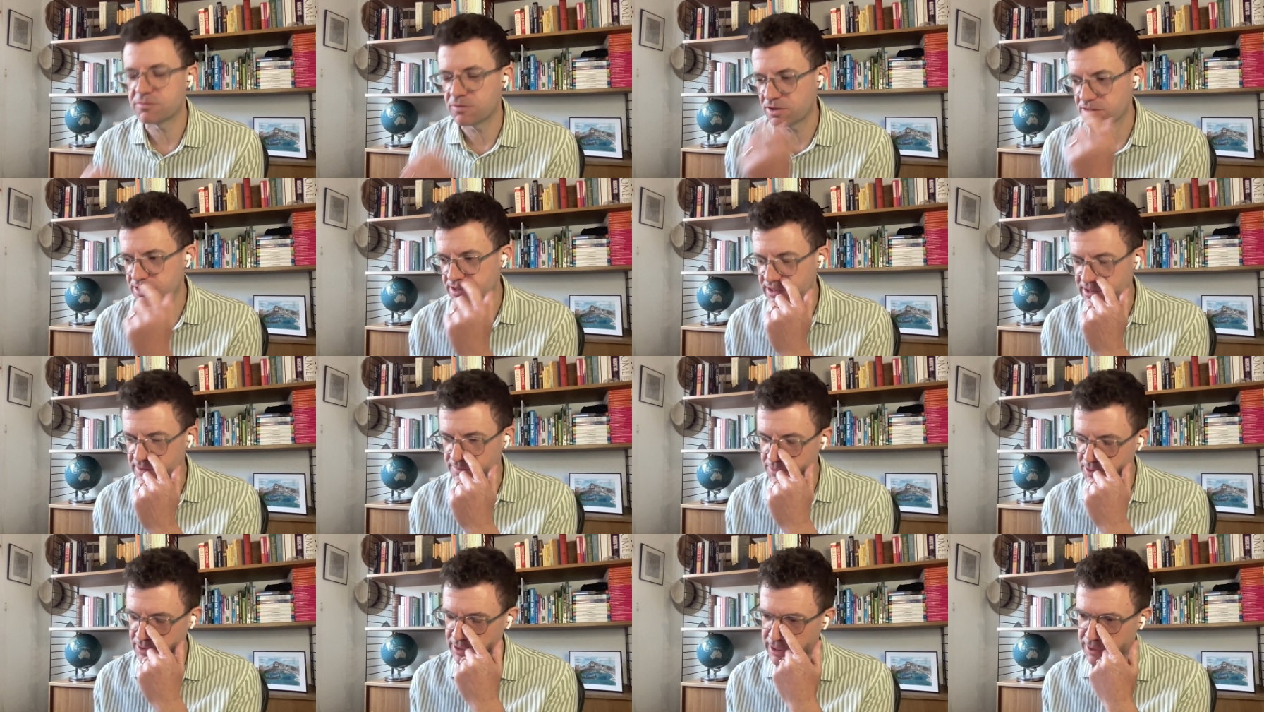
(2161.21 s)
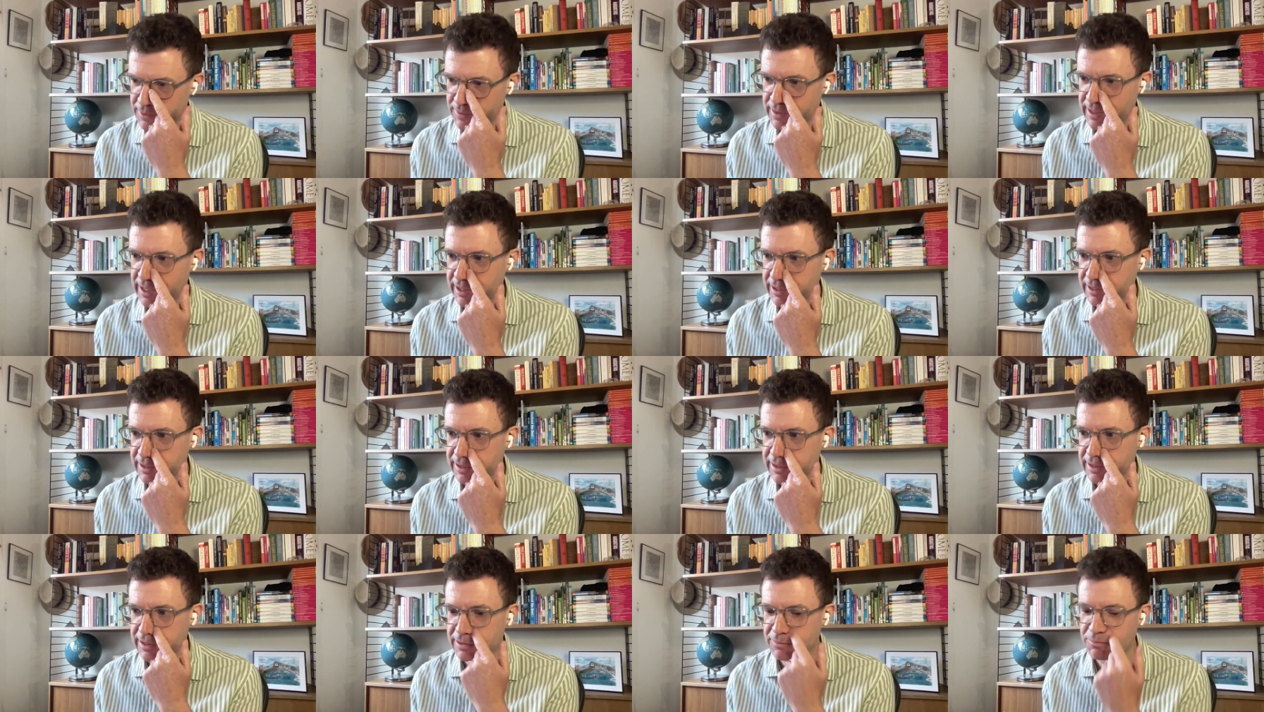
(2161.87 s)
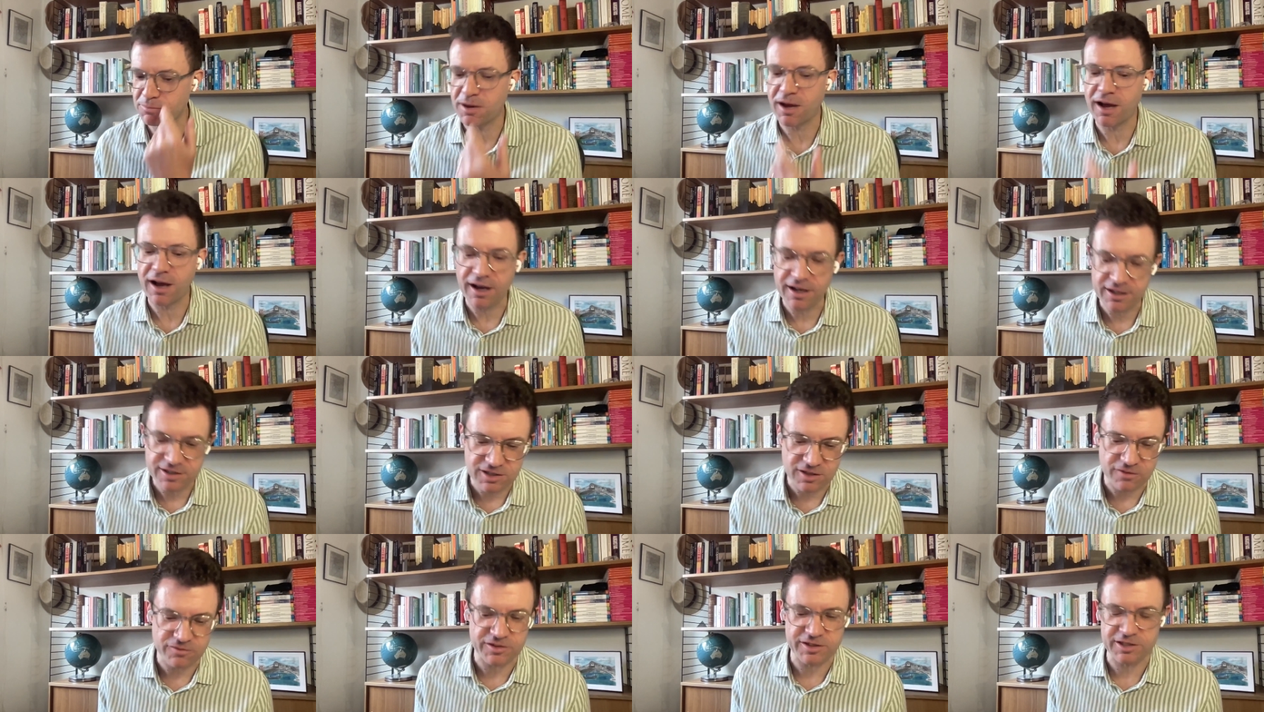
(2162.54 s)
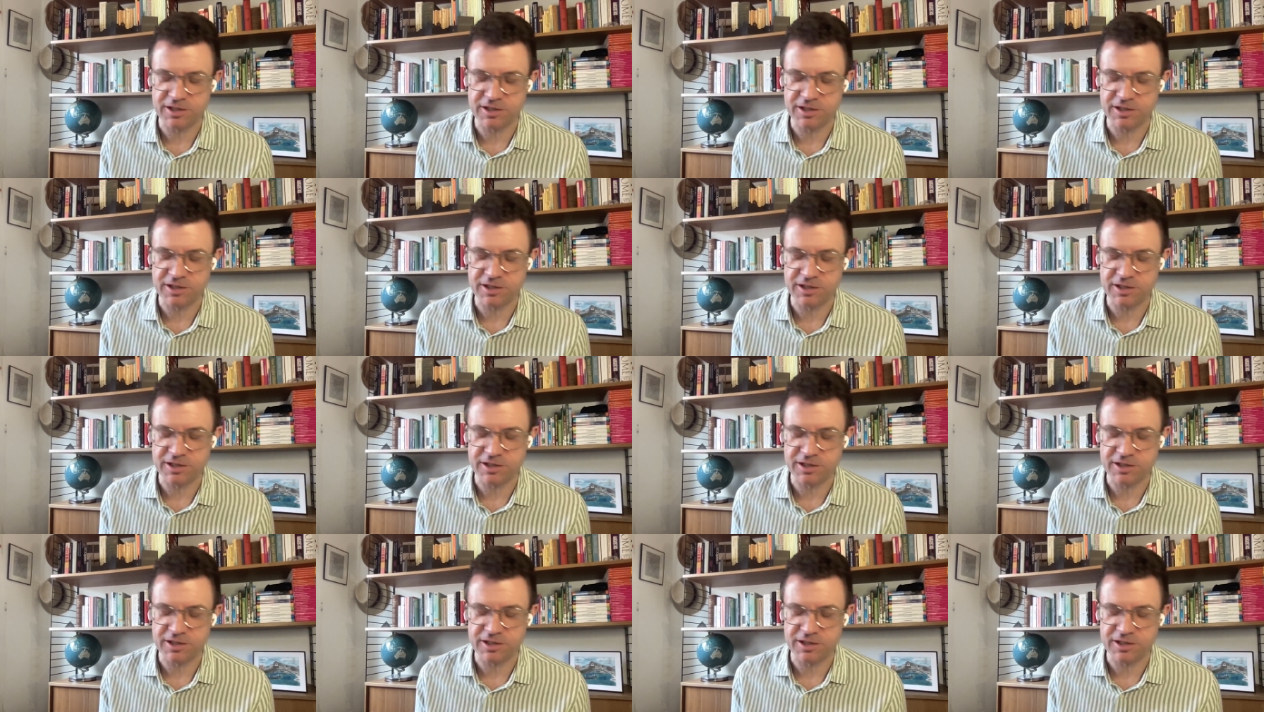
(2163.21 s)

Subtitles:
watching them, so that's part of it.